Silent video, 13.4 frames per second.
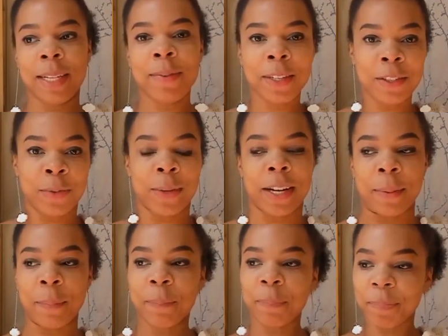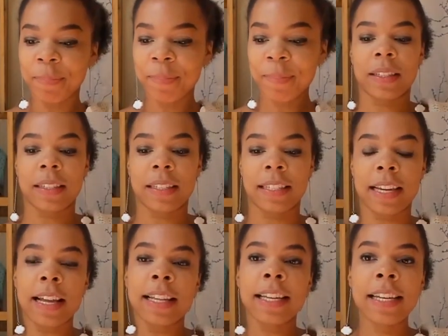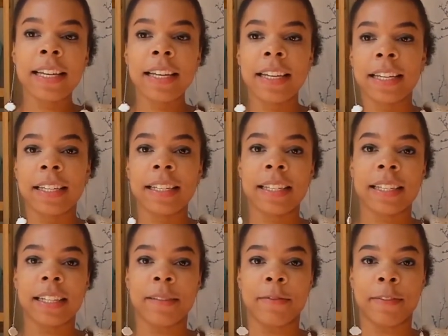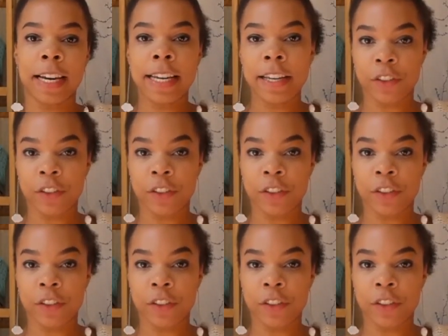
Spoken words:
I'm gonna try. Sally is a flying